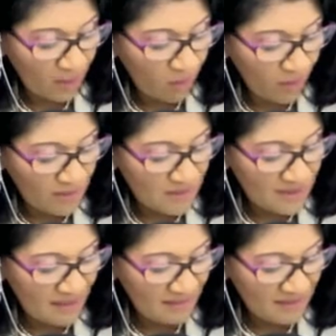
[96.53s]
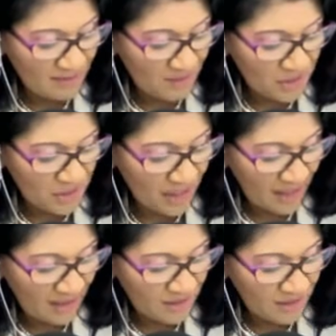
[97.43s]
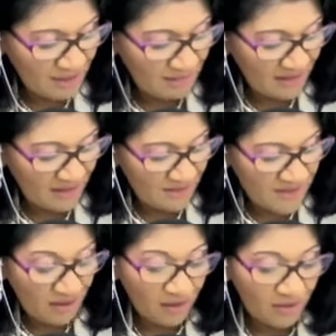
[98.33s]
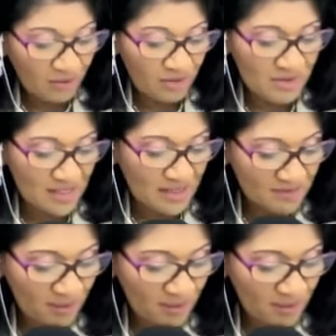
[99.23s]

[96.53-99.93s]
Warn to them that are with child, unto them that give suck in those days.